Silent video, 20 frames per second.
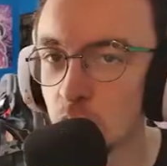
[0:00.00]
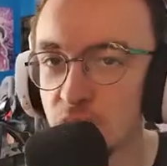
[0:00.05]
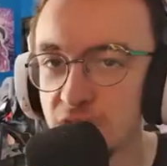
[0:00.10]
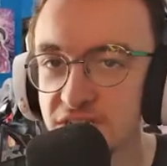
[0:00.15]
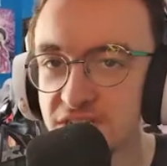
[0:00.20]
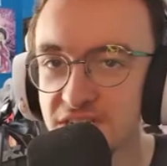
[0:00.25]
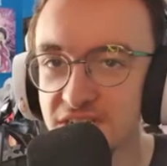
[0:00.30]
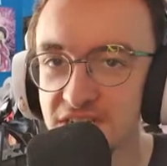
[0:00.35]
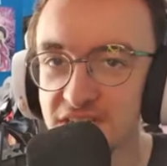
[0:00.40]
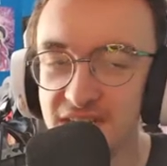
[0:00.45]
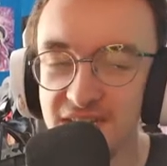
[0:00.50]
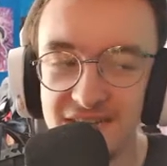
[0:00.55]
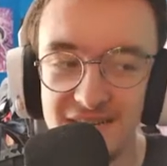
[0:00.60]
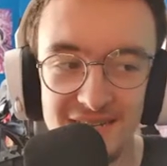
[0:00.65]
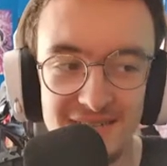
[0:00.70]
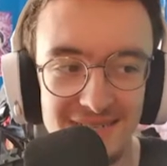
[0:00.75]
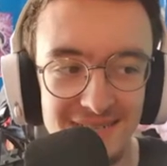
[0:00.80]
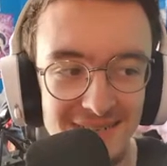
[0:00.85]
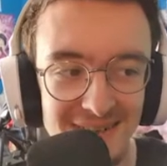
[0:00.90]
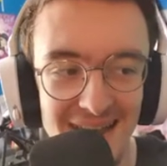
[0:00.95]
Oh, we did it!
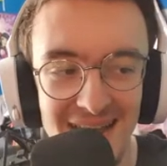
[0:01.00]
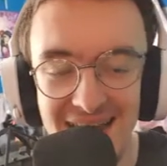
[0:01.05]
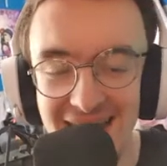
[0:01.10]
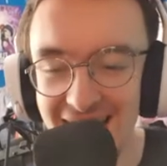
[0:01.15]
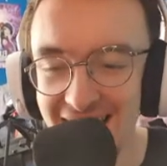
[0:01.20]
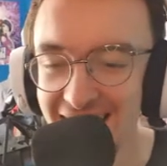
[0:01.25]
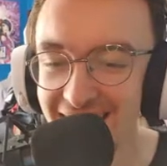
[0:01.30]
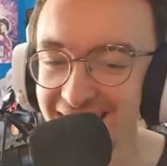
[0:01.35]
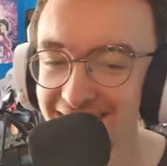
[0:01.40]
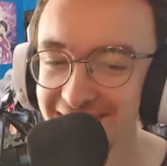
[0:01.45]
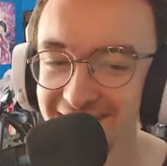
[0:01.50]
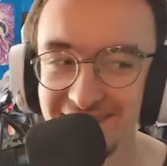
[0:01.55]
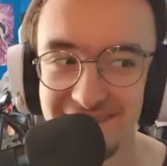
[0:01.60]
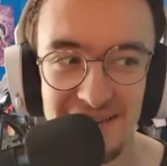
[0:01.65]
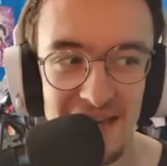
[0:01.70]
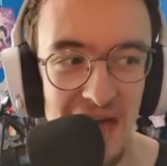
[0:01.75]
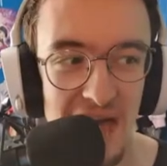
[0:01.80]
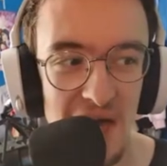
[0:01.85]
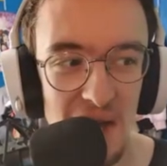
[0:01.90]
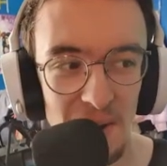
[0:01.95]

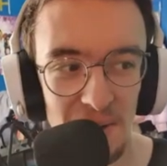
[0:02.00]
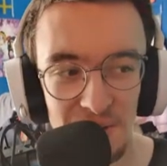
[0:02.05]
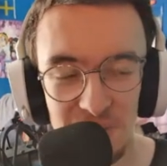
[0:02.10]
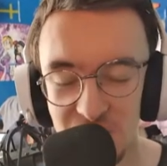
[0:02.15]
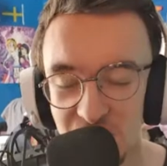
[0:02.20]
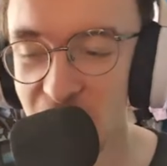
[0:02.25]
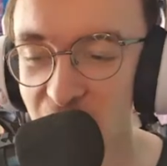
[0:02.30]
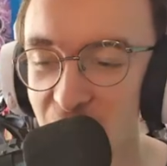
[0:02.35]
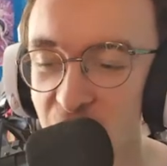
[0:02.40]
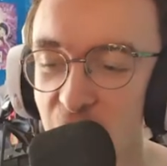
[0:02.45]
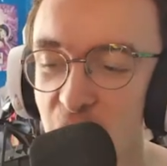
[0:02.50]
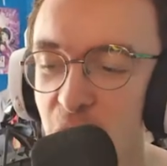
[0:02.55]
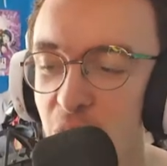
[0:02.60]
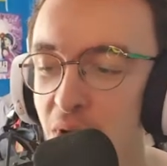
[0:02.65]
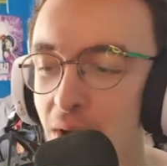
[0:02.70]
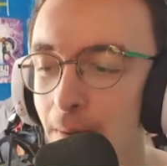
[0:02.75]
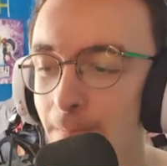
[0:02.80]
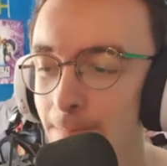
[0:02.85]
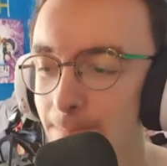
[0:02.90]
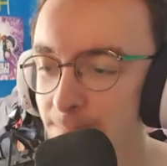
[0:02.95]
Let's
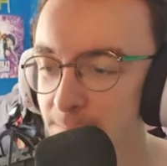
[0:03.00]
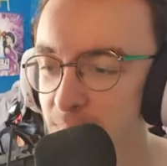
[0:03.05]
go